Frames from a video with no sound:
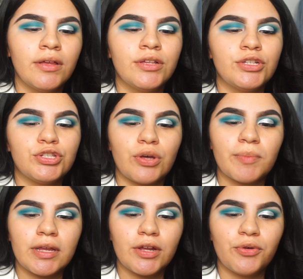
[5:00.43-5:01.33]
So I'm
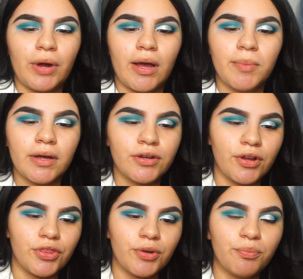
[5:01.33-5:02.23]
gonna grab
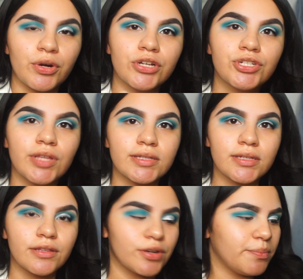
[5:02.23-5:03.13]
another brush that's a
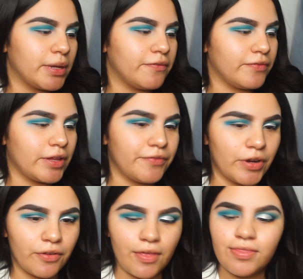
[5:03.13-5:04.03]
little bit fluffier than